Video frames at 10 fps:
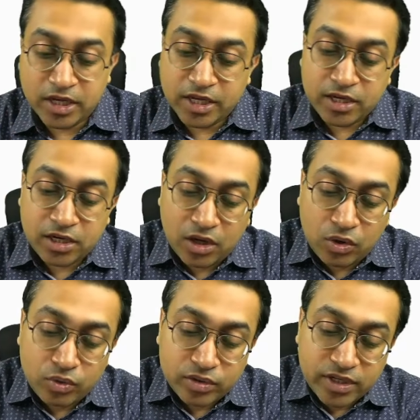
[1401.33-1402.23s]
Now
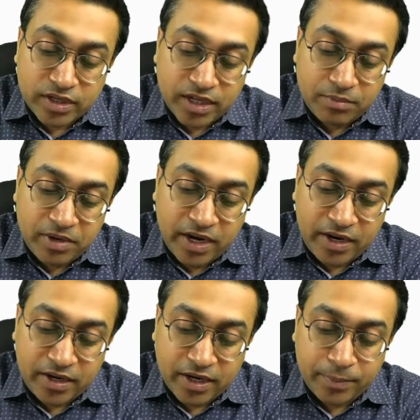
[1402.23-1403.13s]
there can be
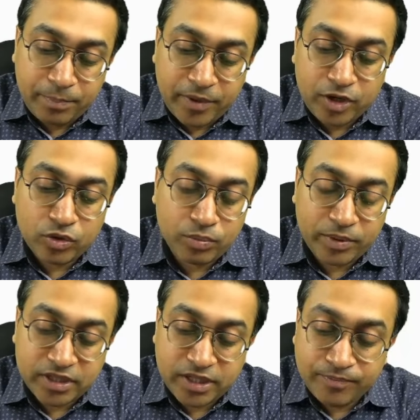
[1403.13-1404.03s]
entrapment
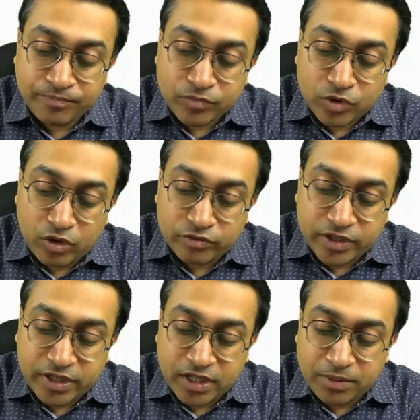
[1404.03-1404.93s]
neuropathy of the
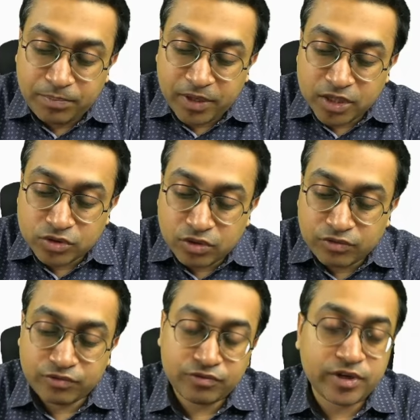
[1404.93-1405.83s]
deep branch
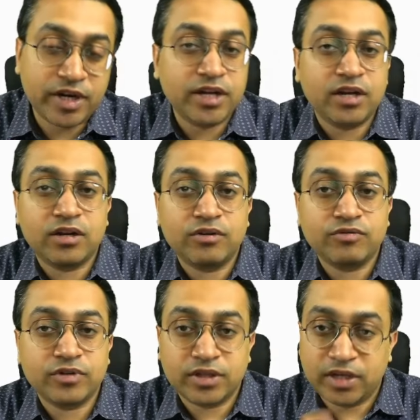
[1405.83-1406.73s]
of radial nerve
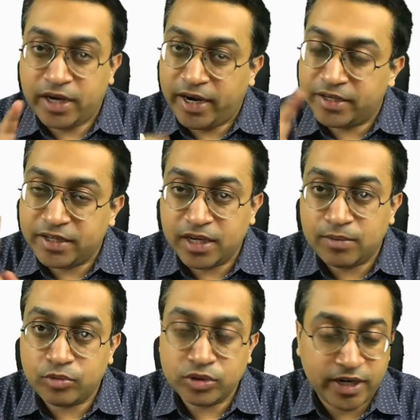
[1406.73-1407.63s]
at the elbow,
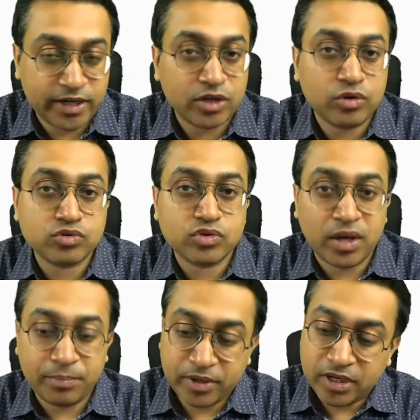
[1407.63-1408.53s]
that can also
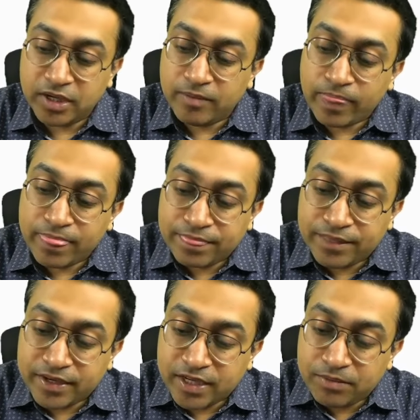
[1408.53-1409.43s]
happen. There
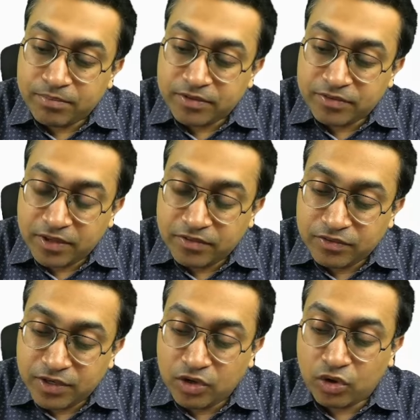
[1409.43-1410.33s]
can be sensory
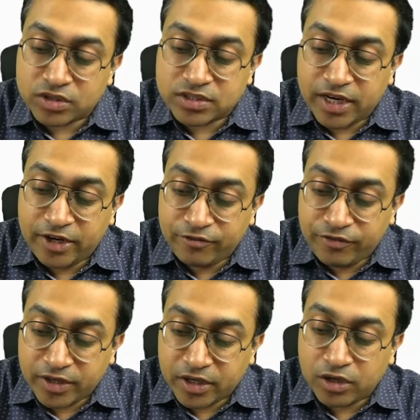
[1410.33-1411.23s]
loss and
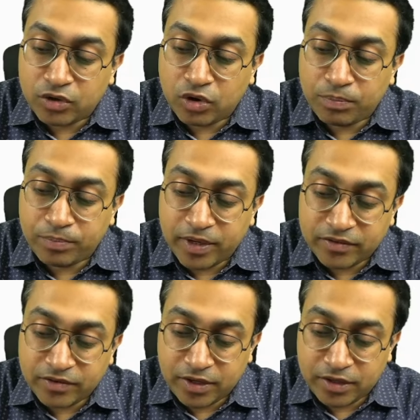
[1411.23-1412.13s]
finger drop
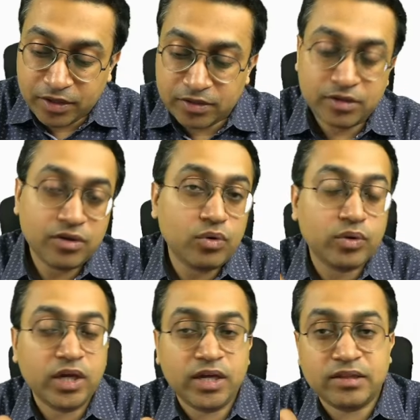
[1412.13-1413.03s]
present, okay,
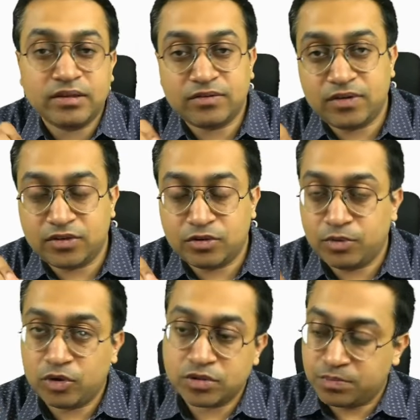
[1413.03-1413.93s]
in this region,
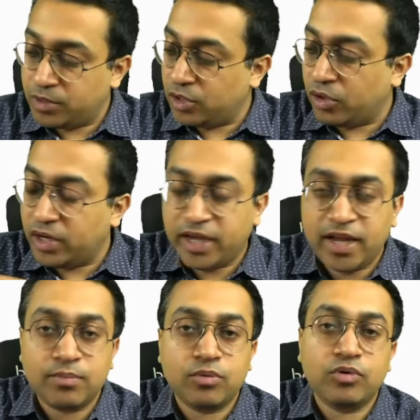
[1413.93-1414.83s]
because beyond
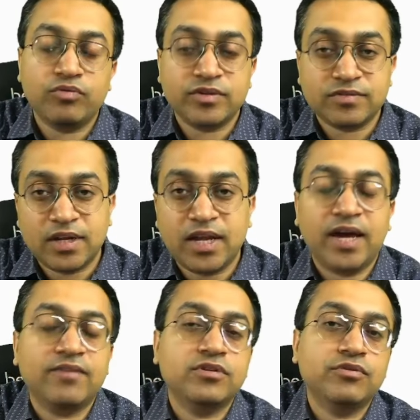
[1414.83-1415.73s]
elbow we still have
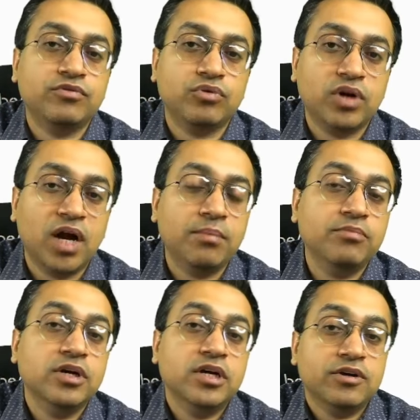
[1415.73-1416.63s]
the forearm
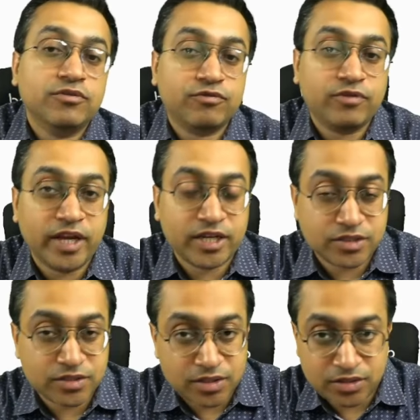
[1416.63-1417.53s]

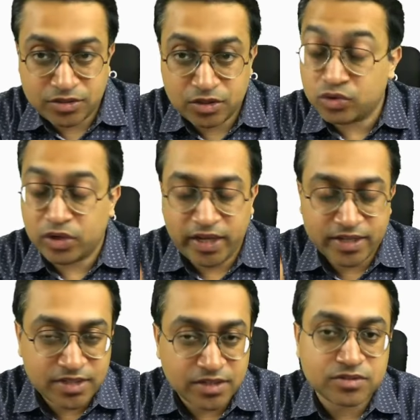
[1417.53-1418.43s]
flexors,
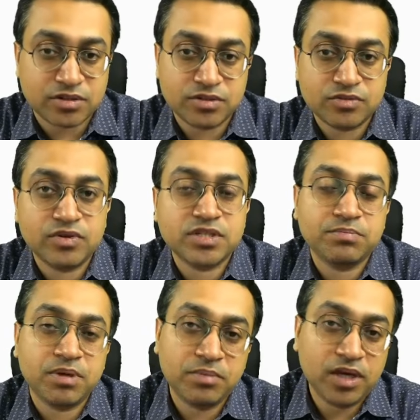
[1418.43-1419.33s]
extensors, which may
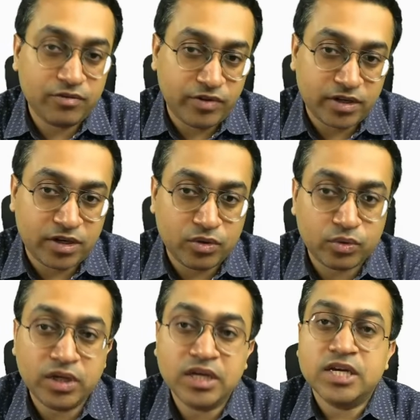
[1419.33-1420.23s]
be affected. Okay,
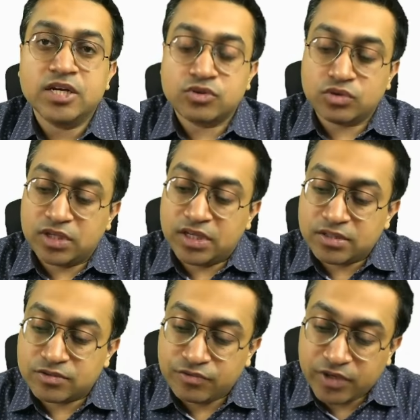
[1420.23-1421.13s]
so there is
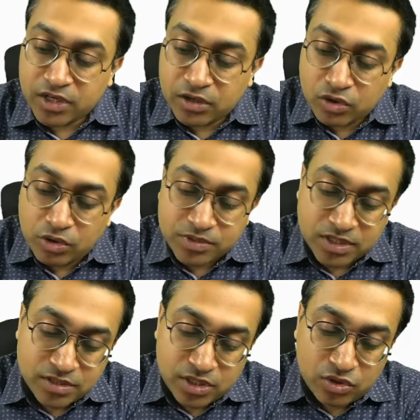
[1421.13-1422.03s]
finger drop, sensory
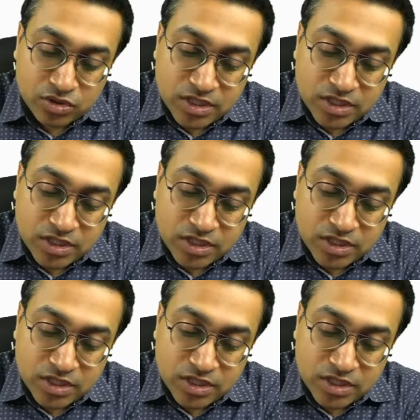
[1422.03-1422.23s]
loss.